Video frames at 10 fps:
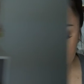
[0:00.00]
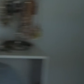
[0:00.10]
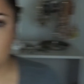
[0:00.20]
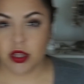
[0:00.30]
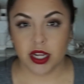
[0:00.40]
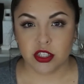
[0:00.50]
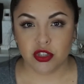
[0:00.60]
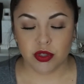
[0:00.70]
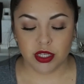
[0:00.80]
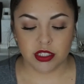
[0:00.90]
So the
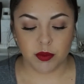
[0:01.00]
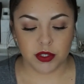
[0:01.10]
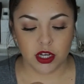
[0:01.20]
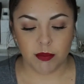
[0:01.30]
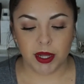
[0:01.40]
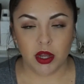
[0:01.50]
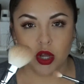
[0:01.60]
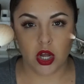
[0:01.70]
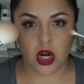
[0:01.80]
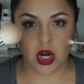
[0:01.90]
next 2 things I want to talk
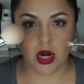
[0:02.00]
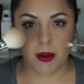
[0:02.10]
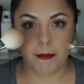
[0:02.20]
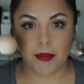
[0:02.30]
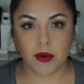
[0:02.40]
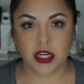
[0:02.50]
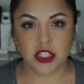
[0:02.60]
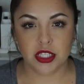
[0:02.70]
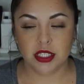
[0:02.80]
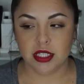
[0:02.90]
about are
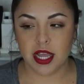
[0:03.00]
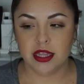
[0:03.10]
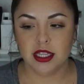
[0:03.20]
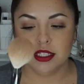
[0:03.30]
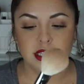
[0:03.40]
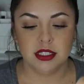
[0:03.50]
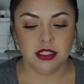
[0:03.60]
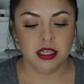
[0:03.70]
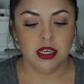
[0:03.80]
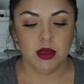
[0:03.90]
brushes, and this is
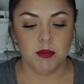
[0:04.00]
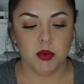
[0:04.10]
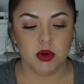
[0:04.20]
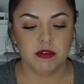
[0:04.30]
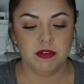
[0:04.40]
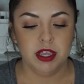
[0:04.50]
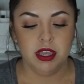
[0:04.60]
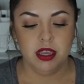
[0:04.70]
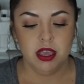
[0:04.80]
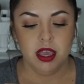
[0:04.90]
the
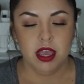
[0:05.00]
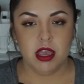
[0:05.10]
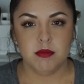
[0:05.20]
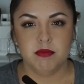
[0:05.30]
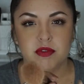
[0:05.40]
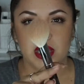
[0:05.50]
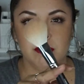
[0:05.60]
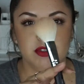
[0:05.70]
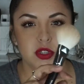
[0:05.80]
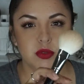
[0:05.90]
Morphe
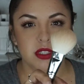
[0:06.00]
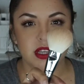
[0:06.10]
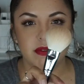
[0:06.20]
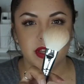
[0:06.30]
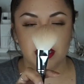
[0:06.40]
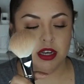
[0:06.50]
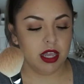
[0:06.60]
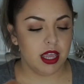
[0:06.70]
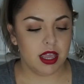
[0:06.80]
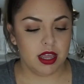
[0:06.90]

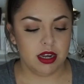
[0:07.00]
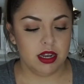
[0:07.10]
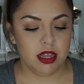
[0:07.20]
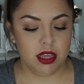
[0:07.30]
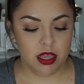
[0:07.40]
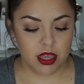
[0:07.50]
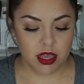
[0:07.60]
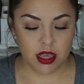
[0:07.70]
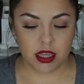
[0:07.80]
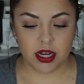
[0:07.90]
M527, and
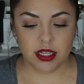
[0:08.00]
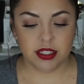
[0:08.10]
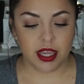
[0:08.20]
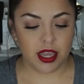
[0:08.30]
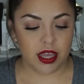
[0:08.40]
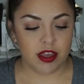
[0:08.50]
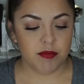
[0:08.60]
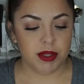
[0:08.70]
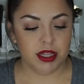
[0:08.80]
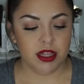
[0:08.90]
can I say
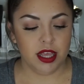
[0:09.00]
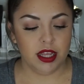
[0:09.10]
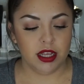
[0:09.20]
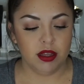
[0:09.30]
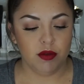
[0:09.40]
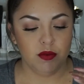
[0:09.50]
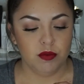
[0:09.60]
I've been like